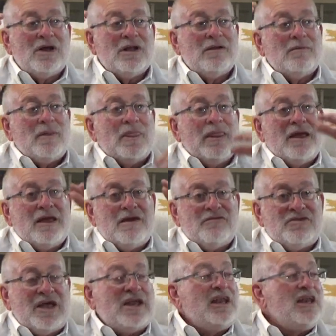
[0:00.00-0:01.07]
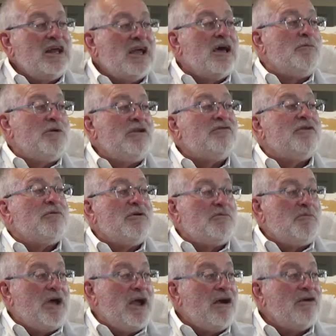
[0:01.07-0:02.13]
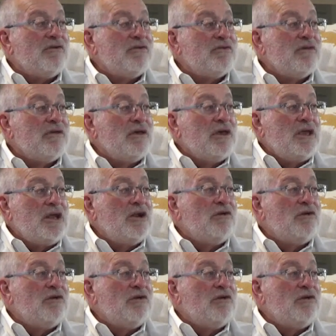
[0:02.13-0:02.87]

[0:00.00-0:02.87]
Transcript: Well, if they need to come in for repairs,